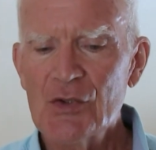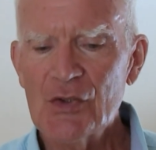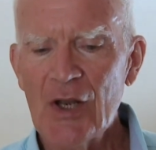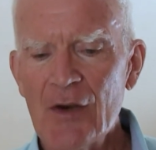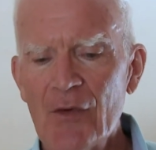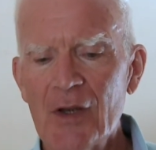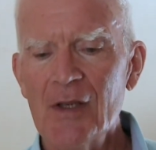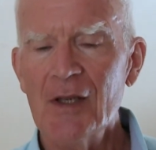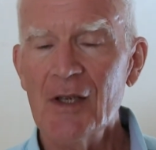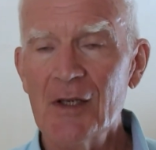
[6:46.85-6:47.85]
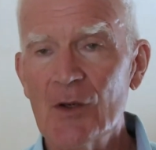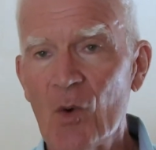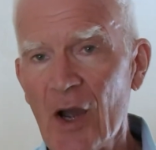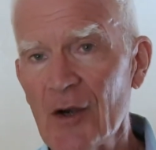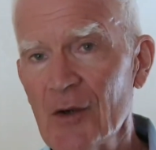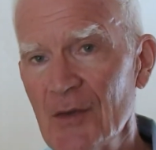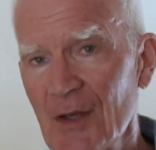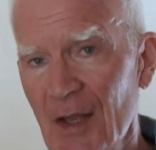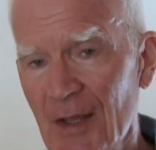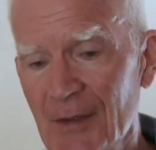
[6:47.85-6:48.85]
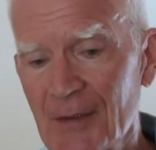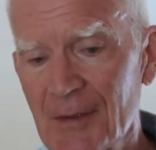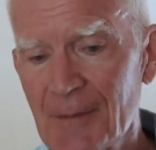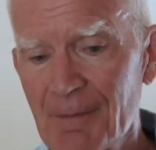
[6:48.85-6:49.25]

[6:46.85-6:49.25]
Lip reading: slavery and acquire the land.